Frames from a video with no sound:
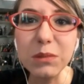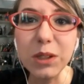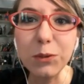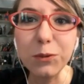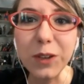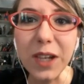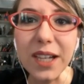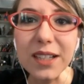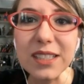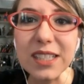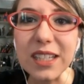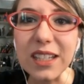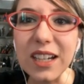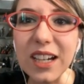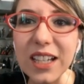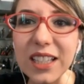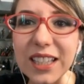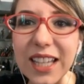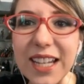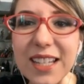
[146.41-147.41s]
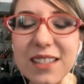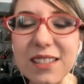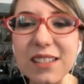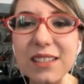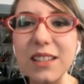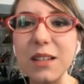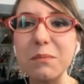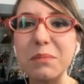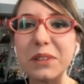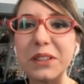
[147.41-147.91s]
The fact he got lights
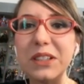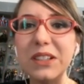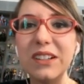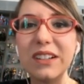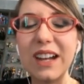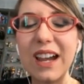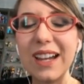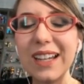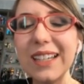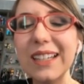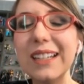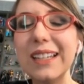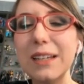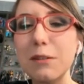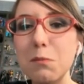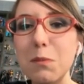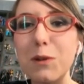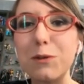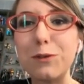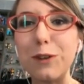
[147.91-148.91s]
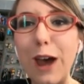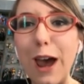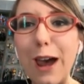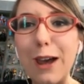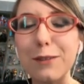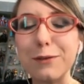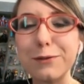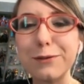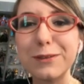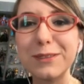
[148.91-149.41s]
in the balloon, I gotta give him a
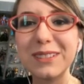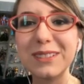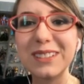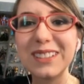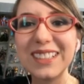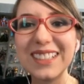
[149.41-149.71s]
5.